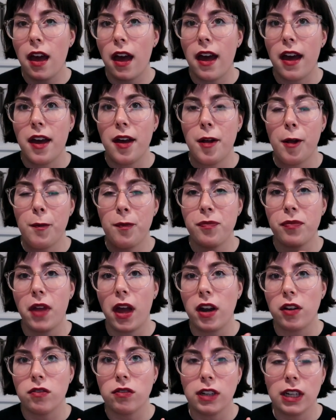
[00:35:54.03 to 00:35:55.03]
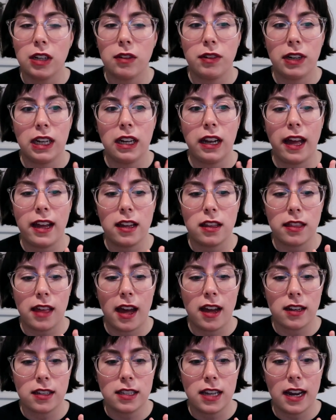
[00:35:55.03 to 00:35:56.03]
I really, really like
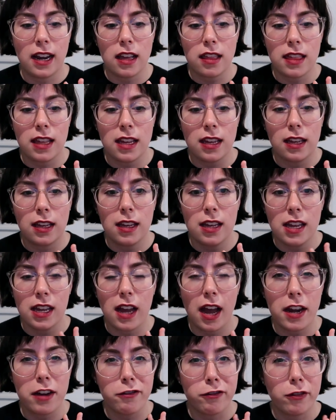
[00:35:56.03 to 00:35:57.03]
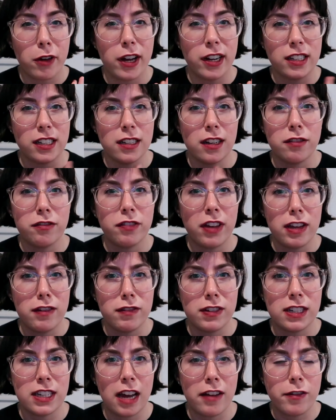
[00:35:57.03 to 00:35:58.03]
that. And I think it kind of worked in our
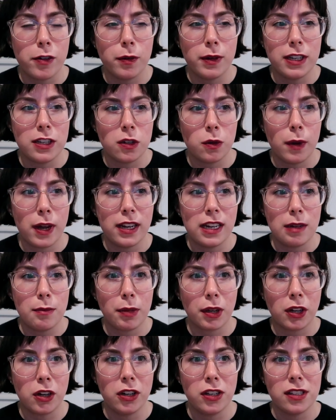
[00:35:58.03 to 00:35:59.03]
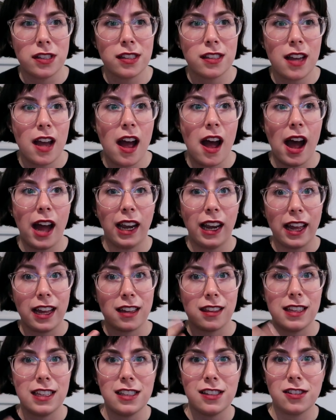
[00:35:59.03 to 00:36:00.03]
favor to have a winter wedding because I
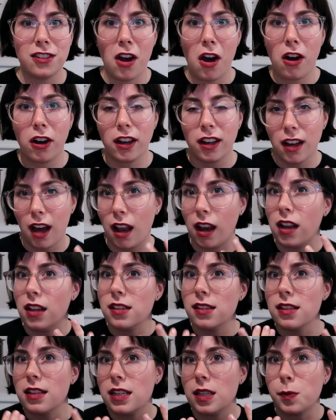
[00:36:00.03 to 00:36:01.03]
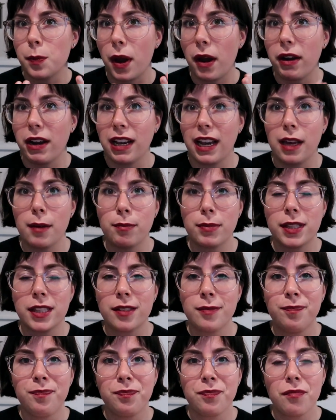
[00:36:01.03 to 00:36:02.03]
like these dark colors and these berry lips.